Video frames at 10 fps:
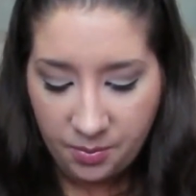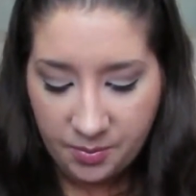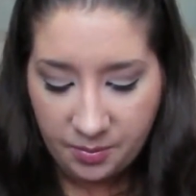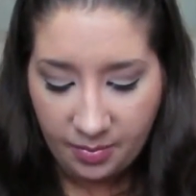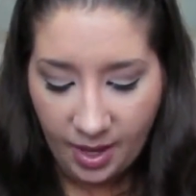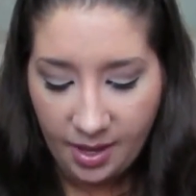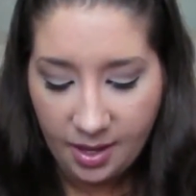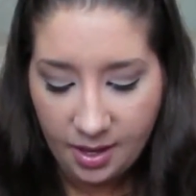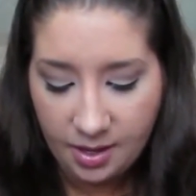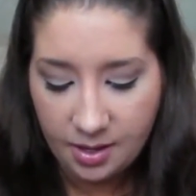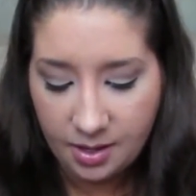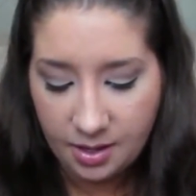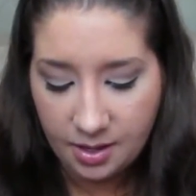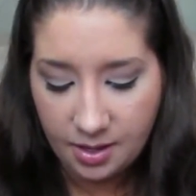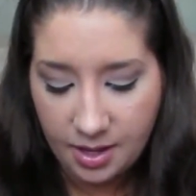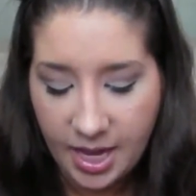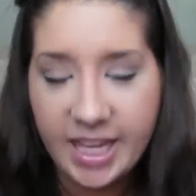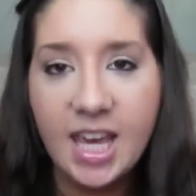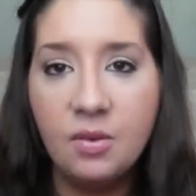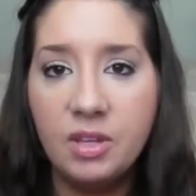I
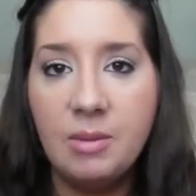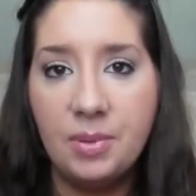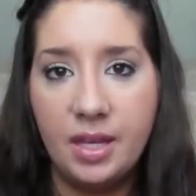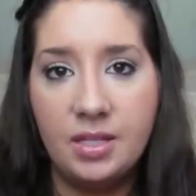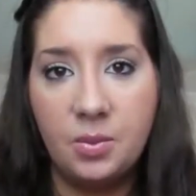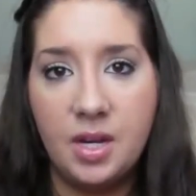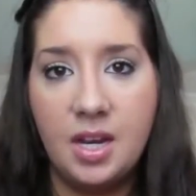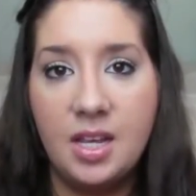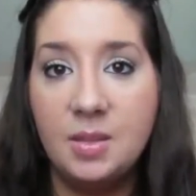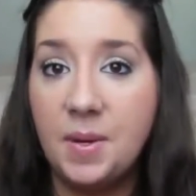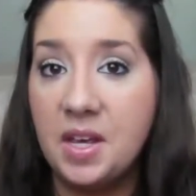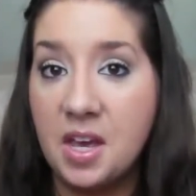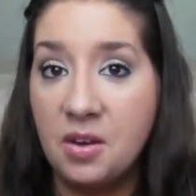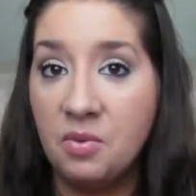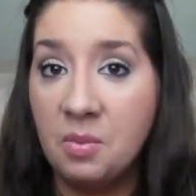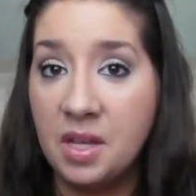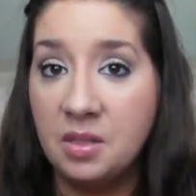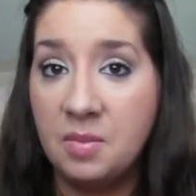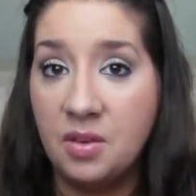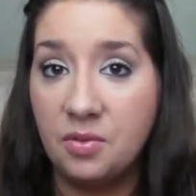can't really place what it is, but it kind of
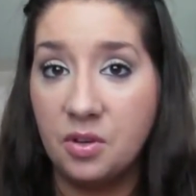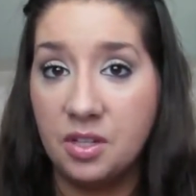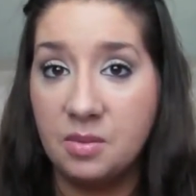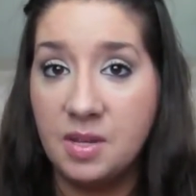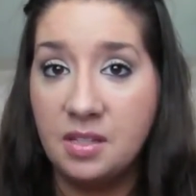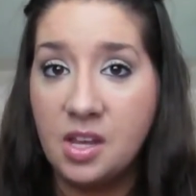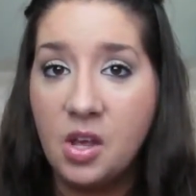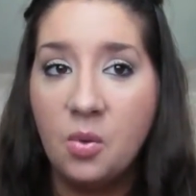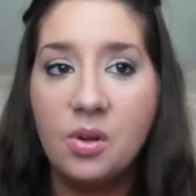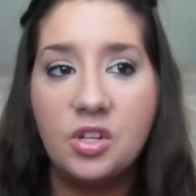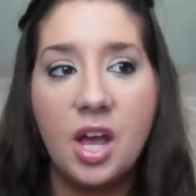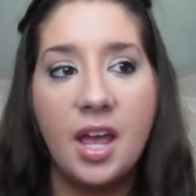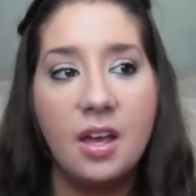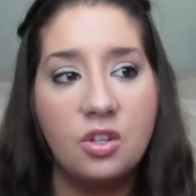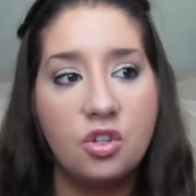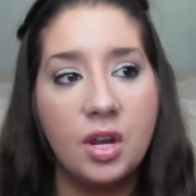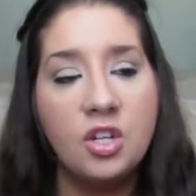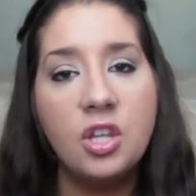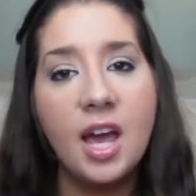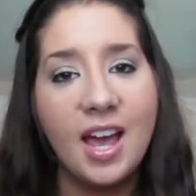reminds me of Christmas, which I
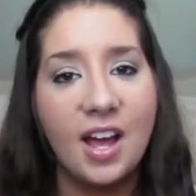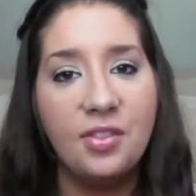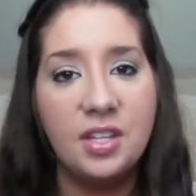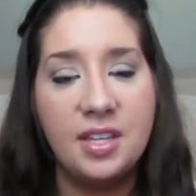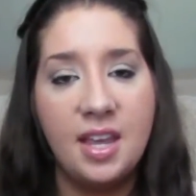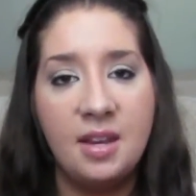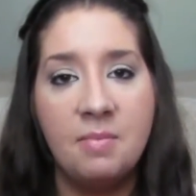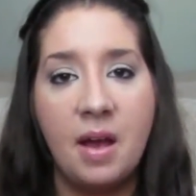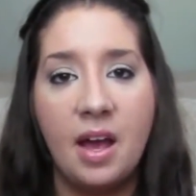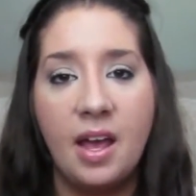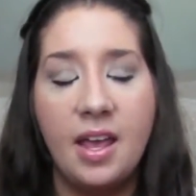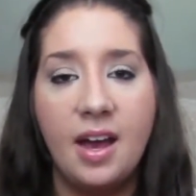strangely I have this in my